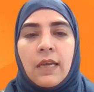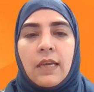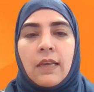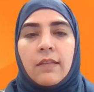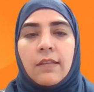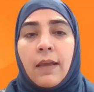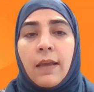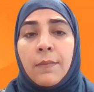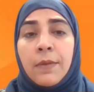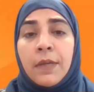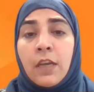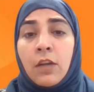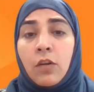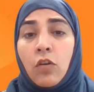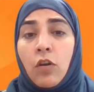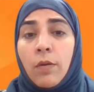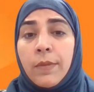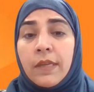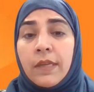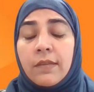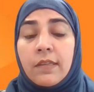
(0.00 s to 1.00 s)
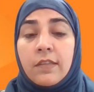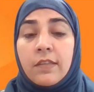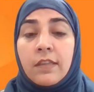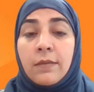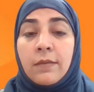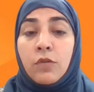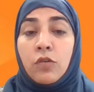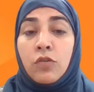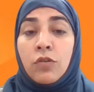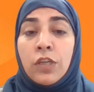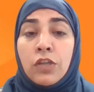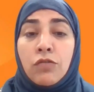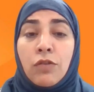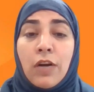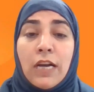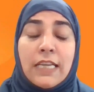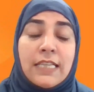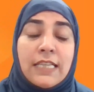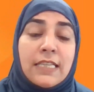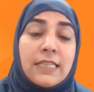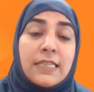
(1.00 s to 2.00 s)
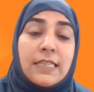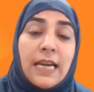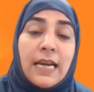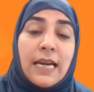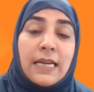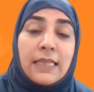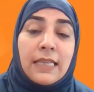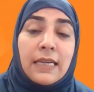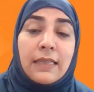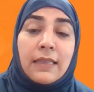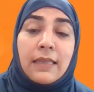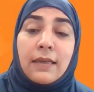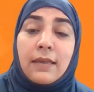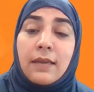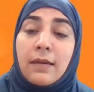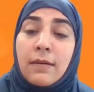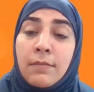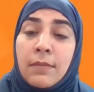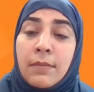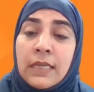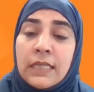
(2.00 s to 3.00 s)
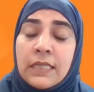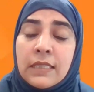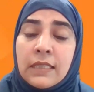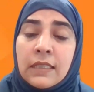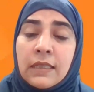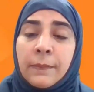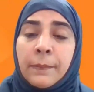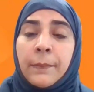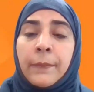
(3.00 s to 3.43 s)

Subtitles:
Islamic economic system, you need to understand that the government,